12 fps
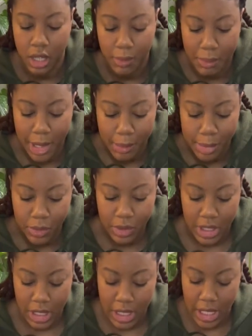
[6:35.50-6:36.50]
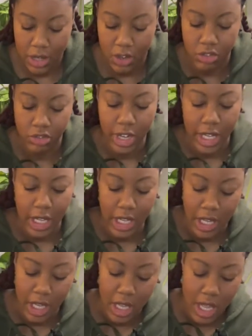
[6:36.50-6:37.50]
my boat lily
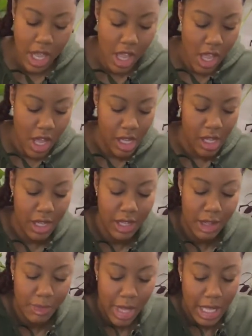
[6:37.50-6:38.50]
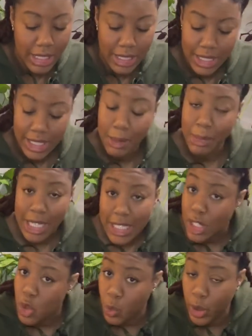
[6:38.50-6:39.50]
already, and some
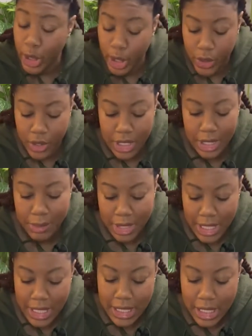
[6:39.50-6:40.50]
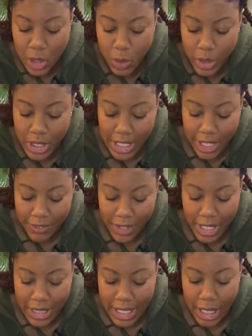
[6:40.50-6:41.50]
lessons were learned. Some lessons were
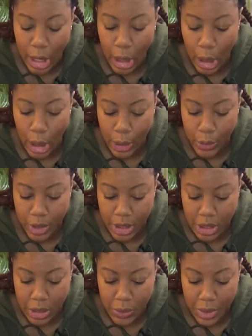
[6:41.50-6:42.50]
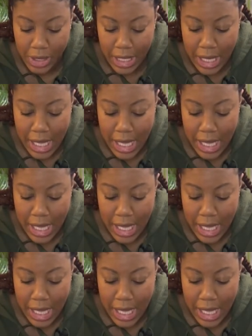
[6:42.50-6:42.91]
definitely learned, okay?